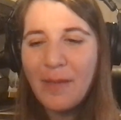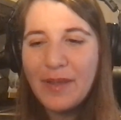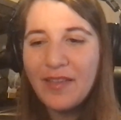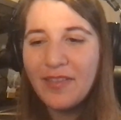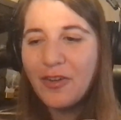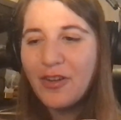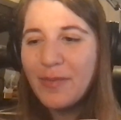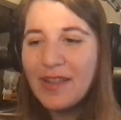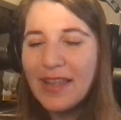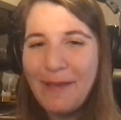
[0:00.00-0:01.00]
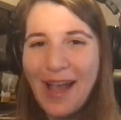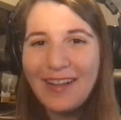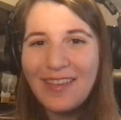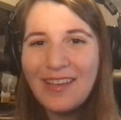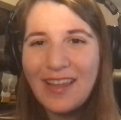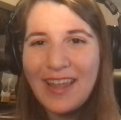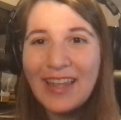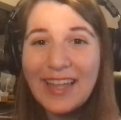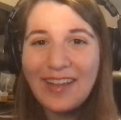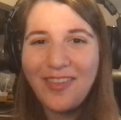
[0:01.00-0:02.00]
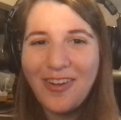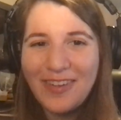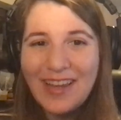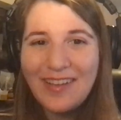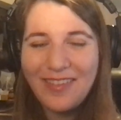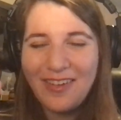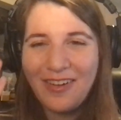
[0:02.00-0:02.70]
because you're going to be like packed in like sardines